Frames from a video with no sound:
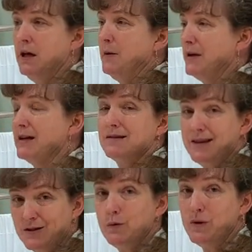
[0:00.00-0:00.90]
because
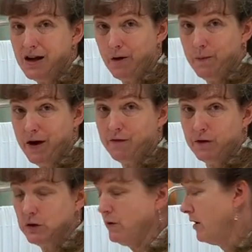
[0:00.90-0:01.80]
that's what we care about for
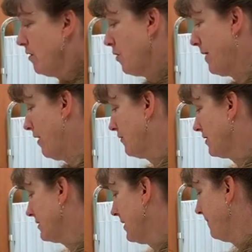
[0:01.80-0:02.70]
doing our ballot
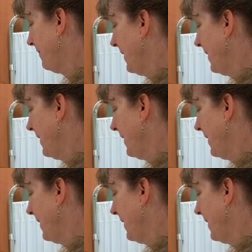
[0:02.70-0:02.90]
exam.